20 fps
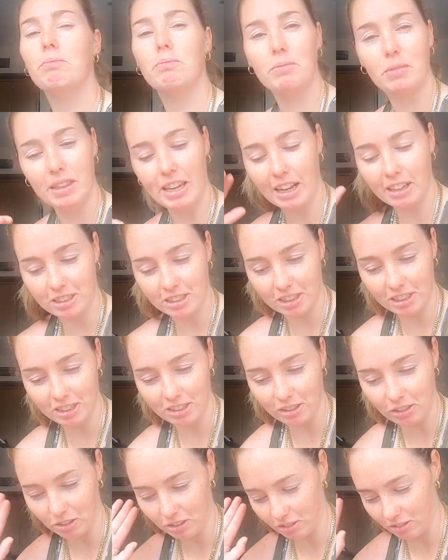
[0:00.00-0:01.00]
Next year,
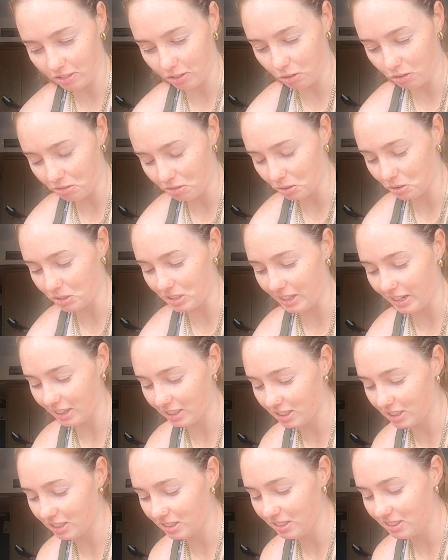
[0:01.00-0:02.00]
look forward to
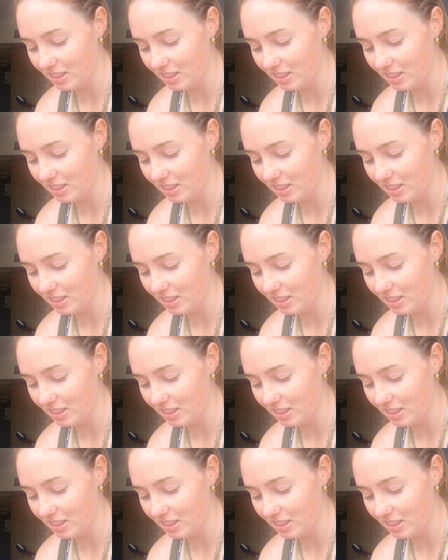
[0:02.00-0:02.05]
next year.